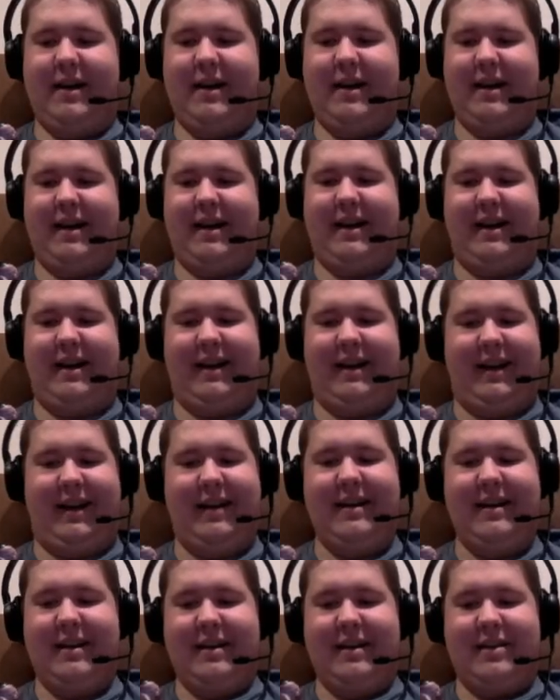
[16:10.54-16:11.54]
Ha ha
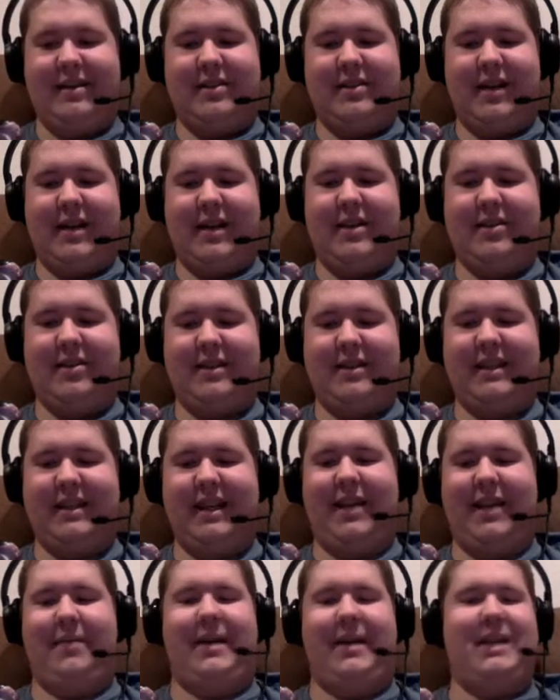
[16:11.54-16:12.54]
ha! You're
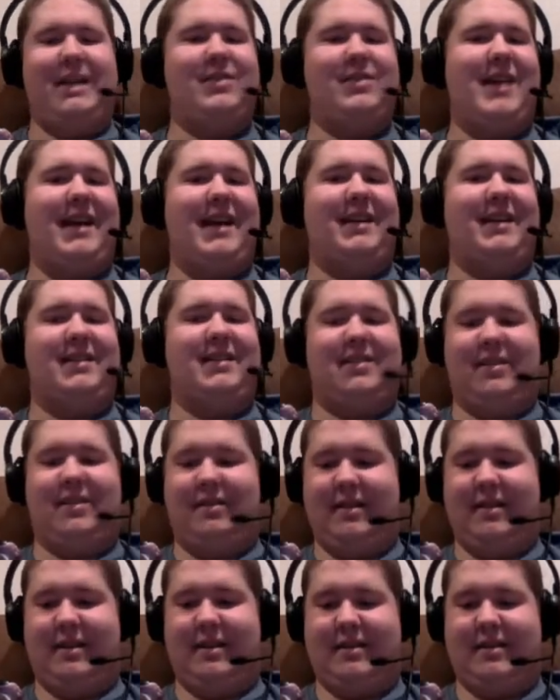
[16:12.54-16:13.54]
kidding me. Dragons
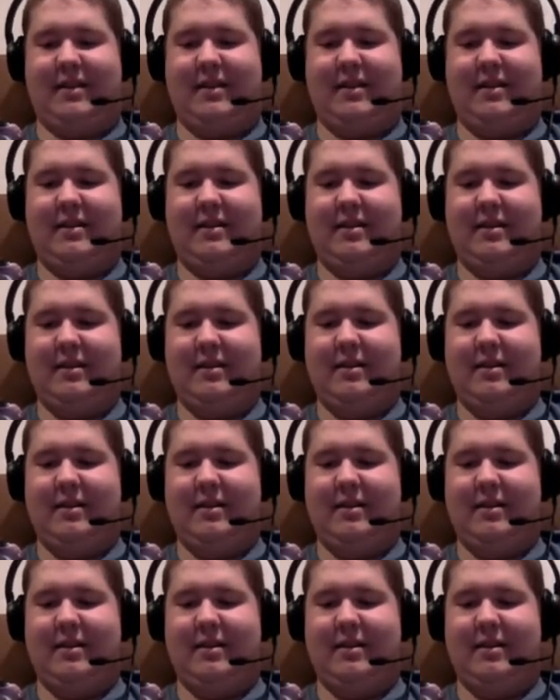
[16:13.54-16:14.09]
don't exist.